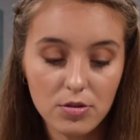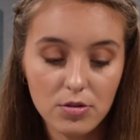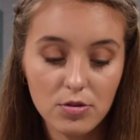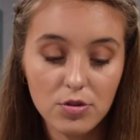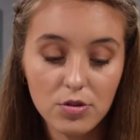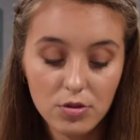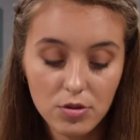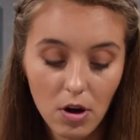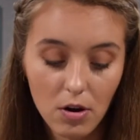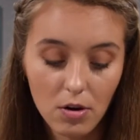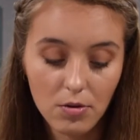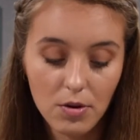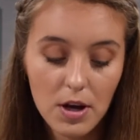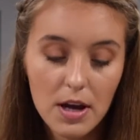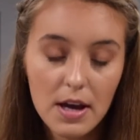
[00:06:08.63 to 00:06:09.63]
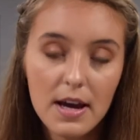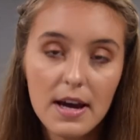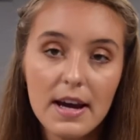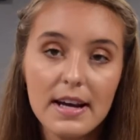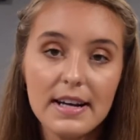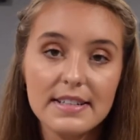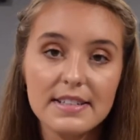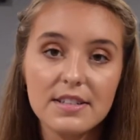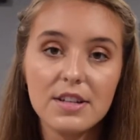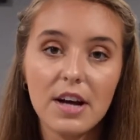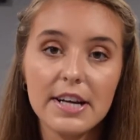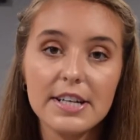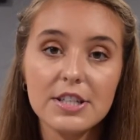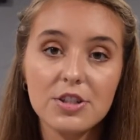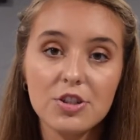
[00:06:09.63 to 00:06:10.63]
So it's
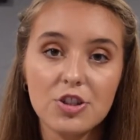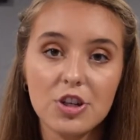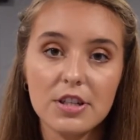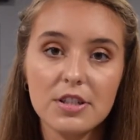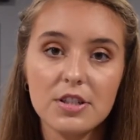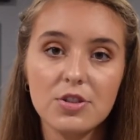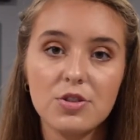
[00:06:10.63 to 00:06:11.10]
nice just